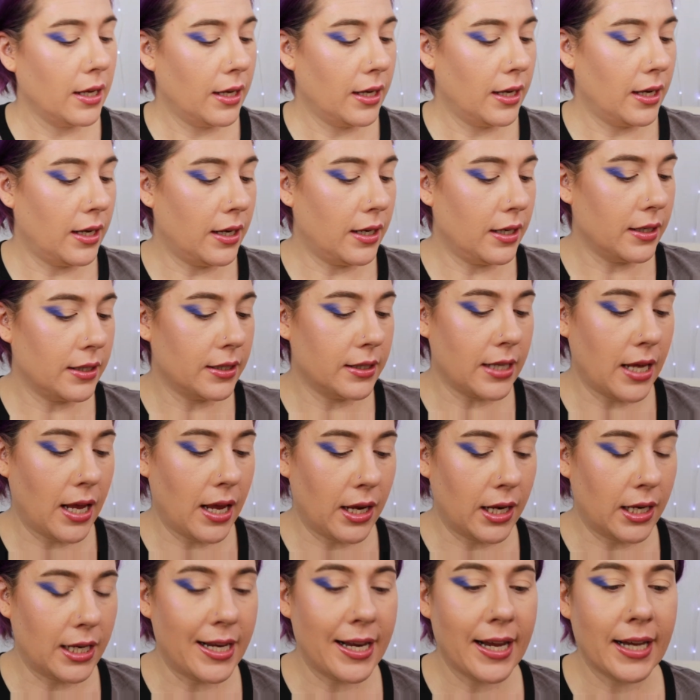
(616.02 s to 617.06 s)
It is
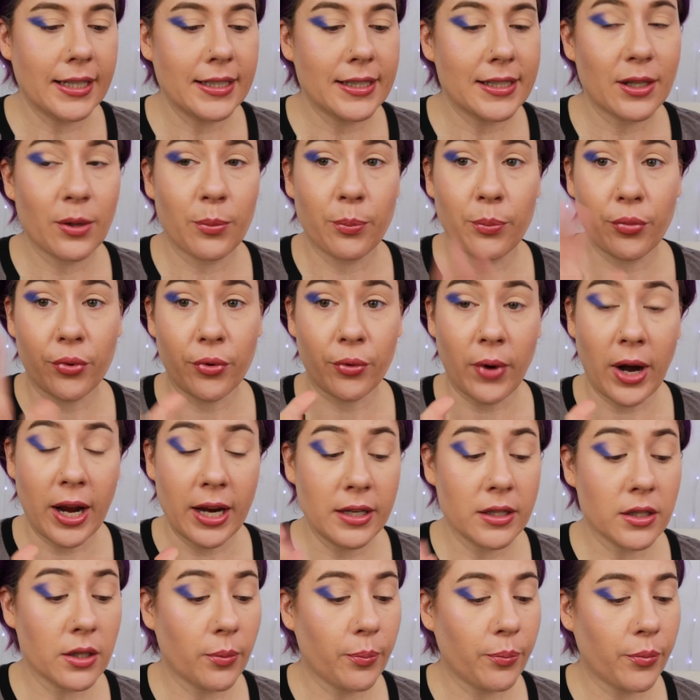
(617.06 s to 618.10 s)
a nice
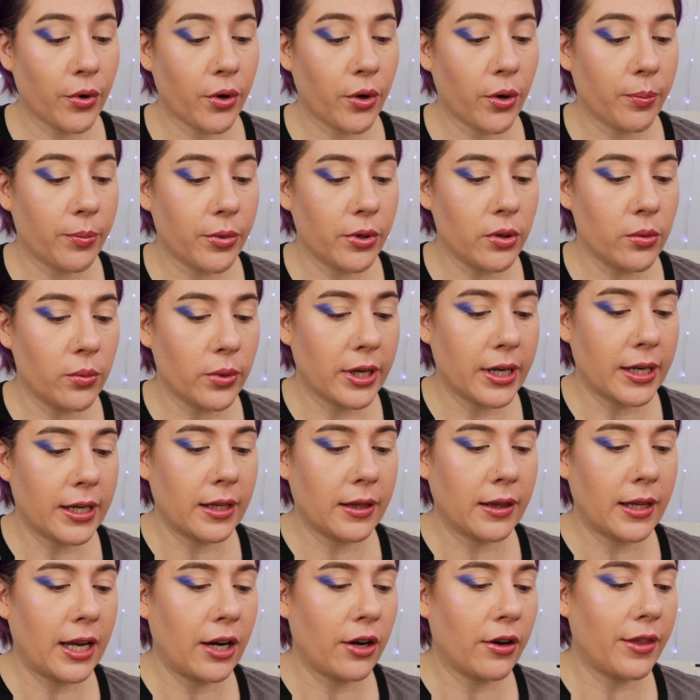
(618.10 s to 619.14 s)
bright purple. We're
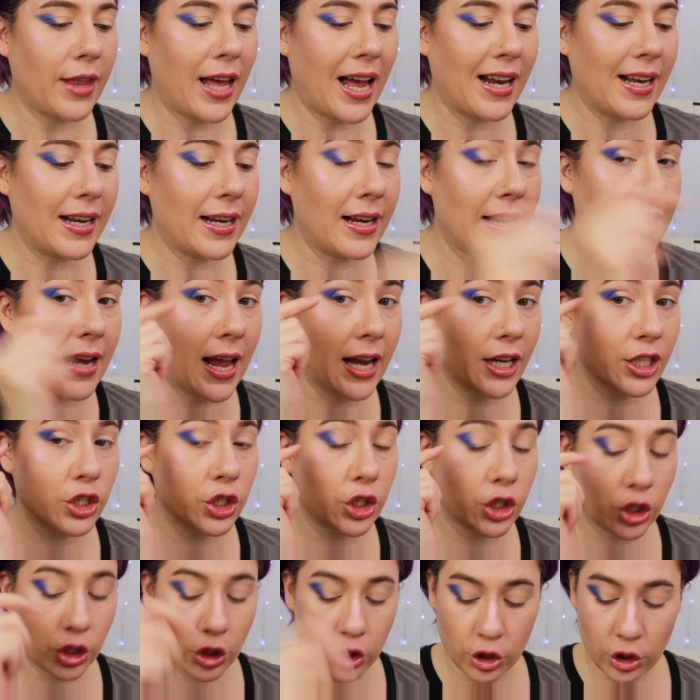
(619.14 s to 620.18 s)
gonna layer that
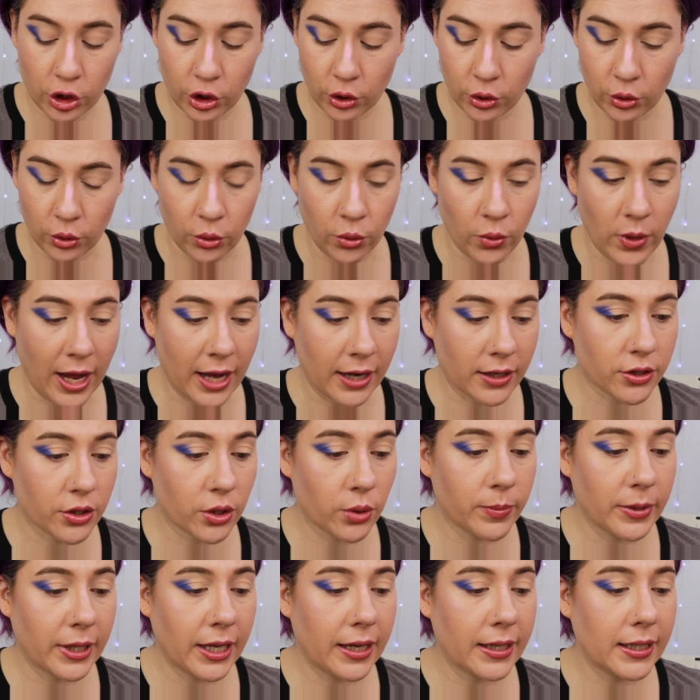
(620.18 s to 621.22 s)
next to
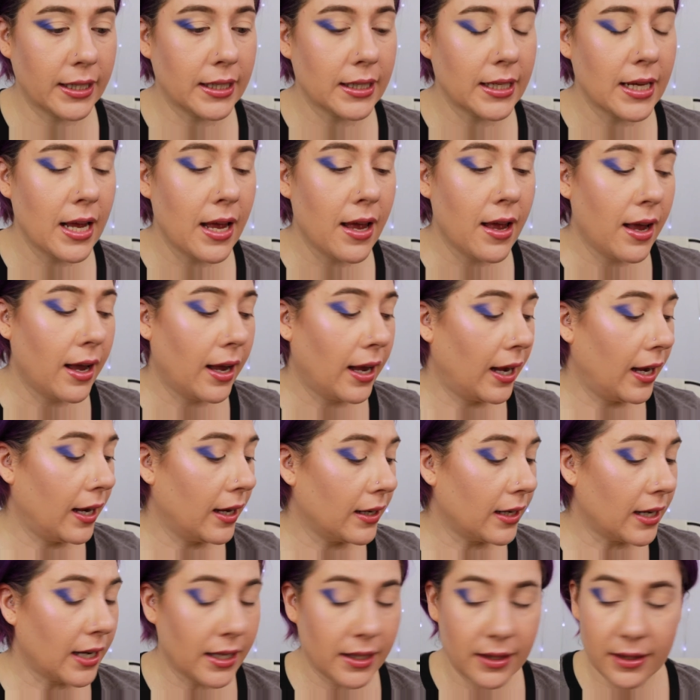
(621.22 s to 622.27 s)
Exoplanet.
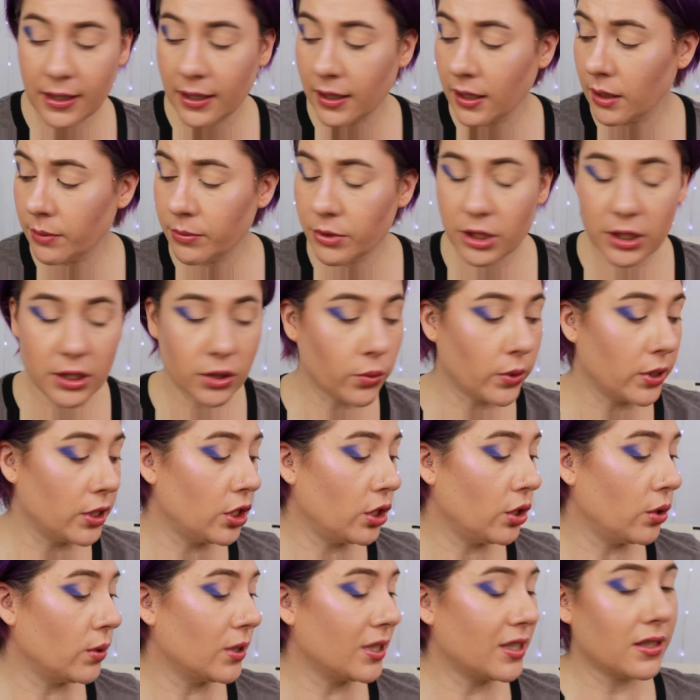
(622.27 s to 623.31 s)
And I think I'm just going
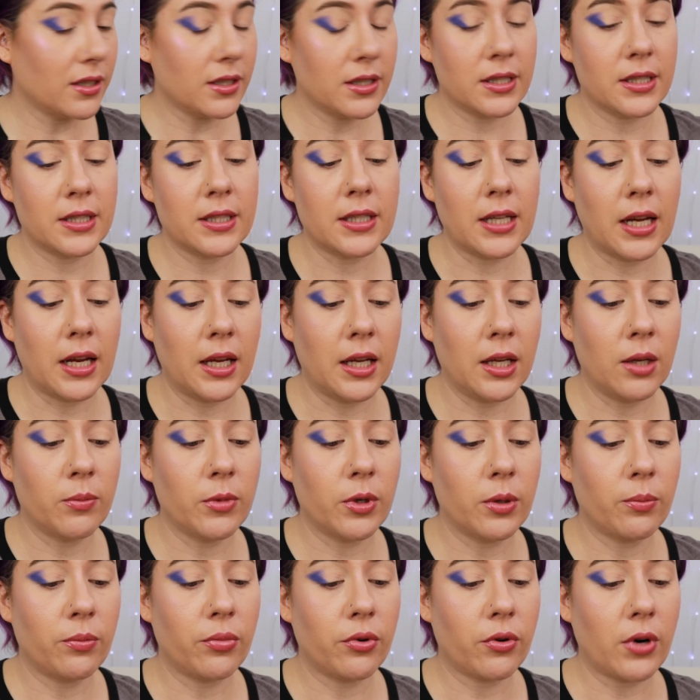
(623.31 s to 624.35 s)
to use the
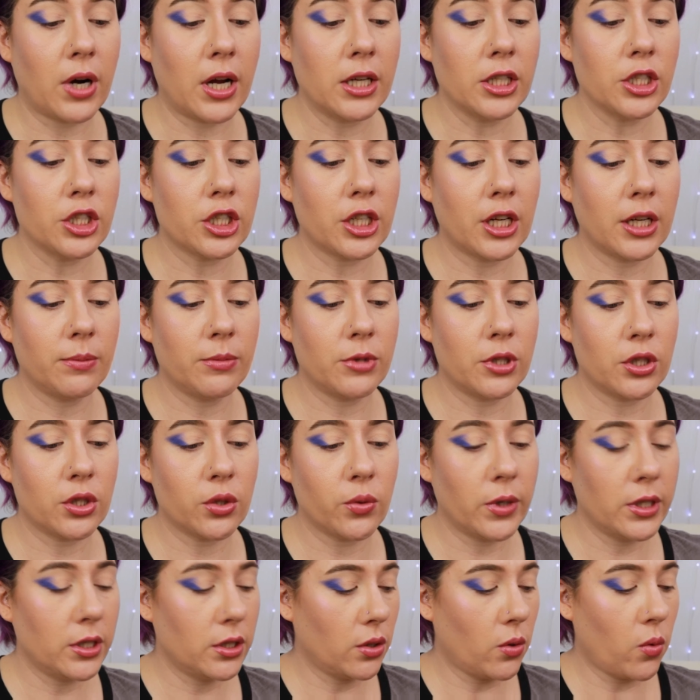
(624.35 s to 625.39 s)
same brush. I'm just
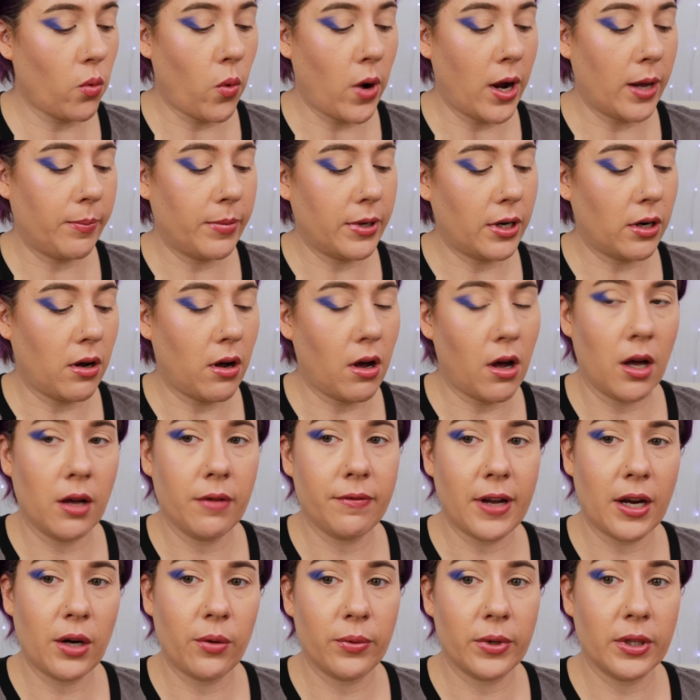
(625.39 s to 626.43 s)
going to wipe it
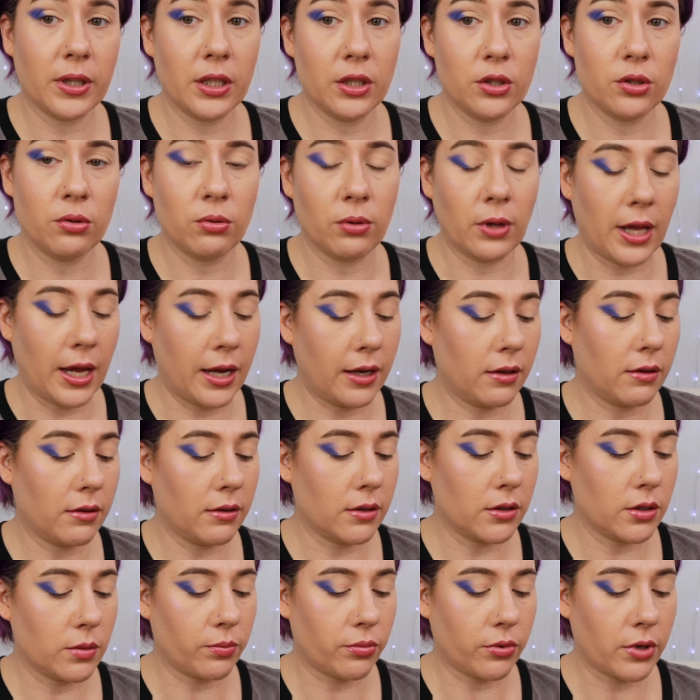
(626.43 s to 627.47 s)
off. I really do like
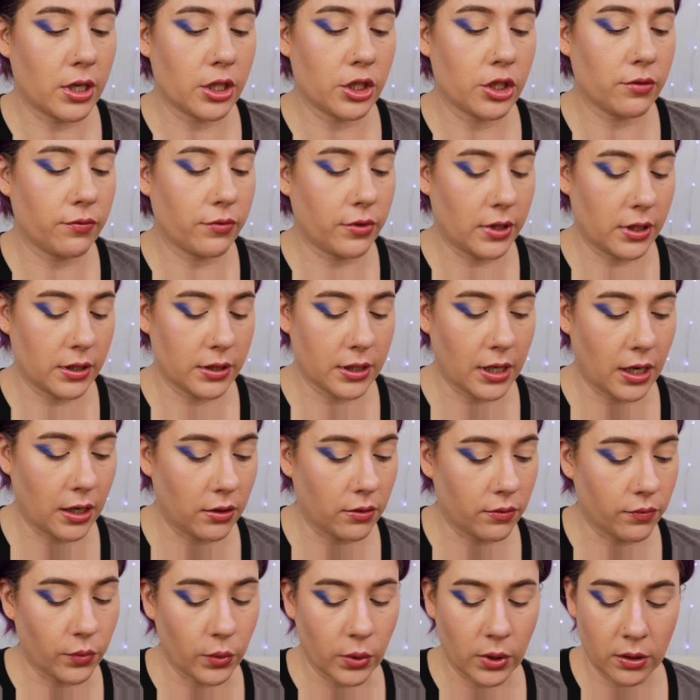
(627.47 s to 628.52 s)
this brush for this
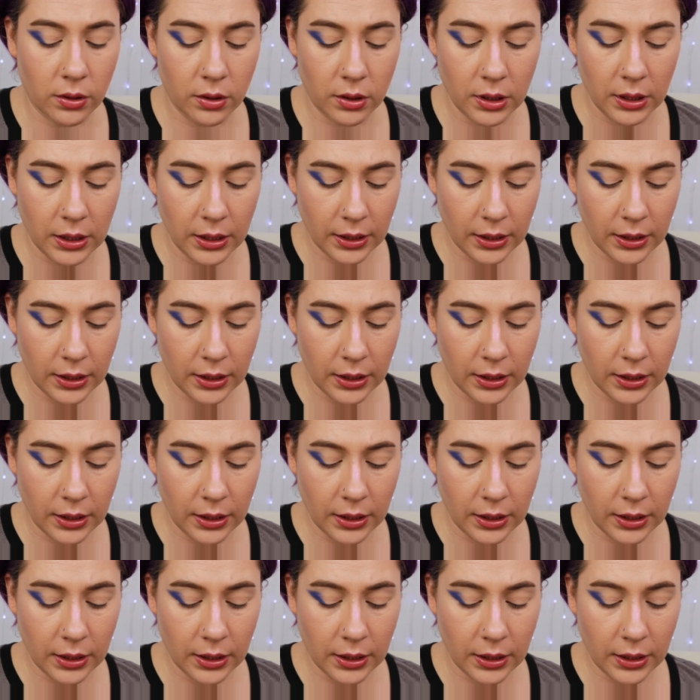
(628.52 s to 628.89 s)
kind of work.